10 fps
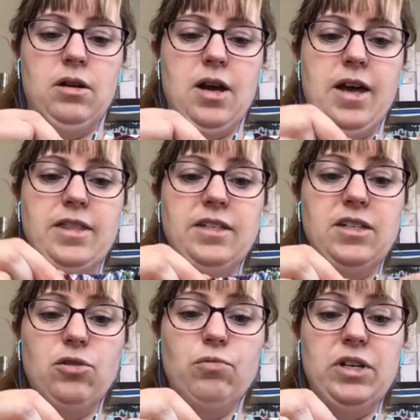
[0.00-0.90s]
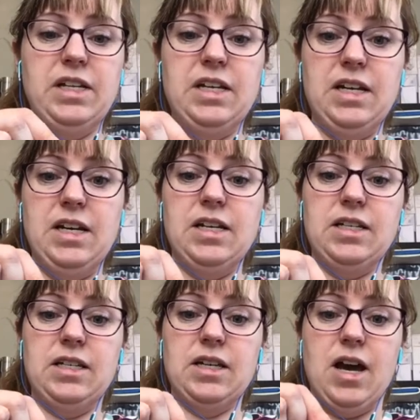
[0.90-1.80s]
And this is a really
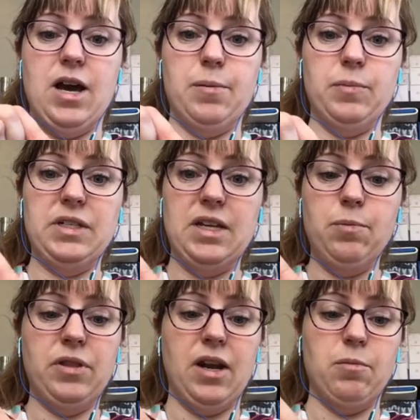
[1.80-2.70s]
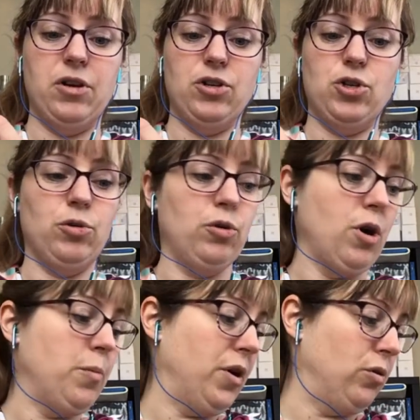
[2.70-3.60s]
neat tip that I'm going to show you
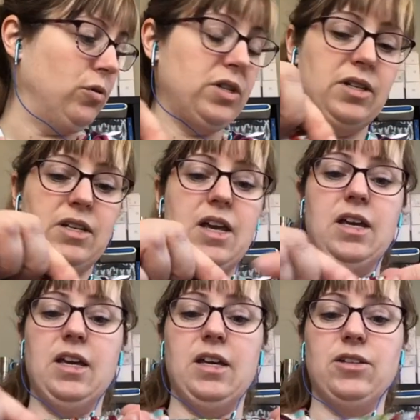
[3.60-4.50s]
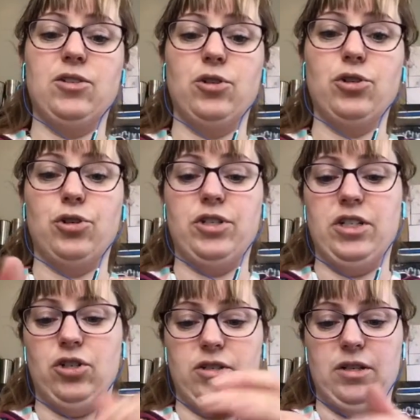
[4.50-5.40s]
about taking serger
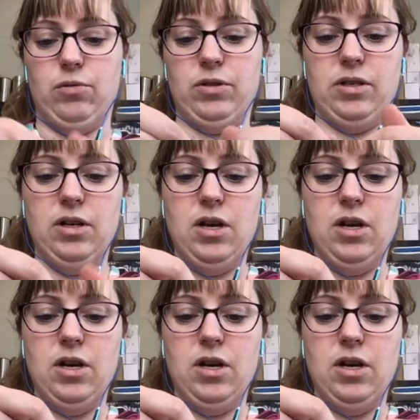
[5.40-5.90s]
stitches out.